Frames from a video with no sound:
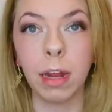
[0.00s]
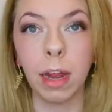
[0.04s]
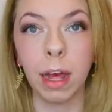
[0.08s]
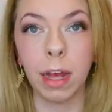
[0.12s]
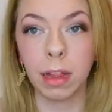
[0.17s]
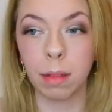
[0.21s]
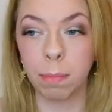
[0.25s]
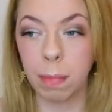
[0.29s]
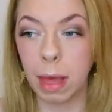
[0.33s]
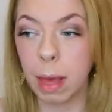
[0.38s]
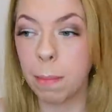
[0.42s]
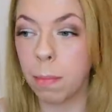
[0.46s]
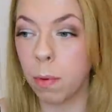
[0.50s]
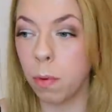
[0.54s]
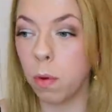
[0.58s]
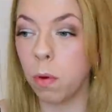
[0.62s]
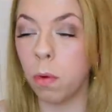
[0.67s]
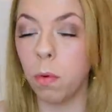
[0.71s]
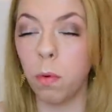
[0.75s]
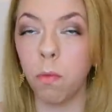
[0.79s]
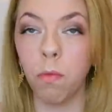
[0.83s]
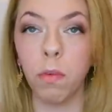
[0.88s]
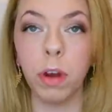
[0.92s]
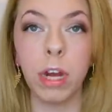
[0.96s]
like people
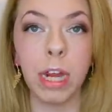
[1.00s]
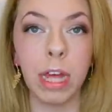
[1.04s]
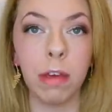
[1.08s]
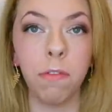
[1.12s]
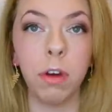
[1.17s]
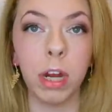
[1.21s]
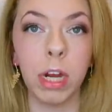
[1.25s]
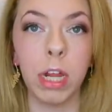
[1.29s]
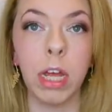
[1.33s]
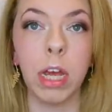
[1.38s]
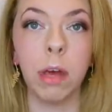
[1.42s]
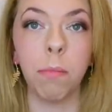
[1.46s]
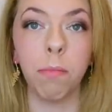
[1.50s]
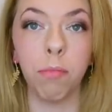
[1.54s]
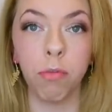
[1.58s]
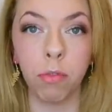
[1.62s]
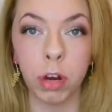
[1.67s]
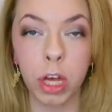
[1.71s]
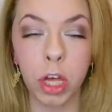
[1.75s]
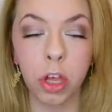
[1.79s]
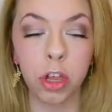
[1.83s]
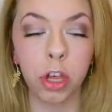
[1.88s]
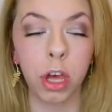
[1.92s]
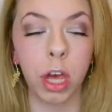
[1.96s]
who really really
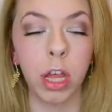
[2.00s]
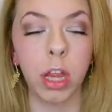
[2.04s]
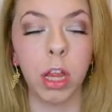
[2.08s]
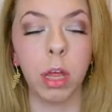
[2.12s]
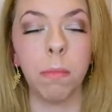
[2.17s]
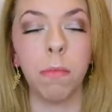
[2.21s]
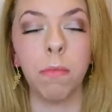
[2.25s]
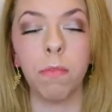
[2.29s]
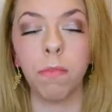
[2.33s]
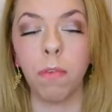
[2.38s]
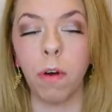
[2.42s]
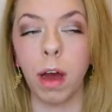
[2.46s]
appreciate them and